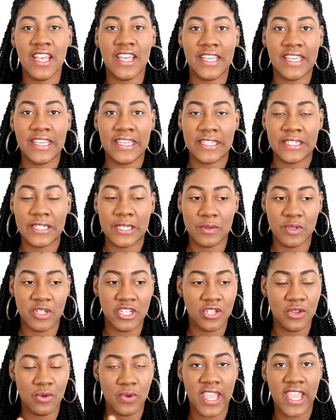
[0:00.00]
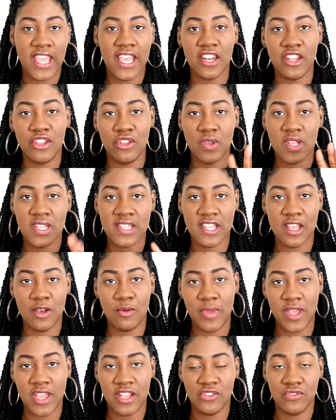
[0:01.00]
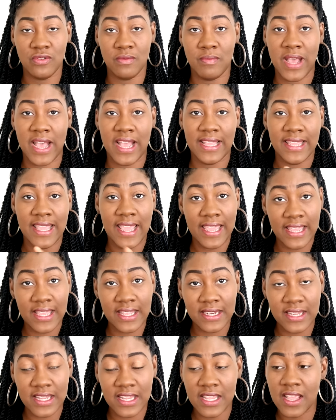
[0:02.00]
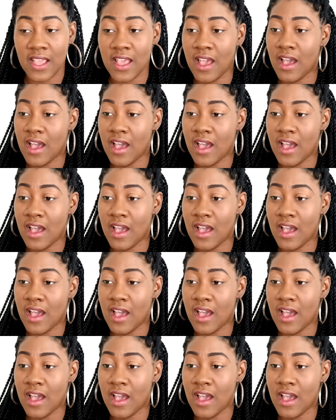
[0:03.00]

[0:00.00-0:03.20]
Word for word: And um, she told Kandi, you can sell bedroom by Kandi.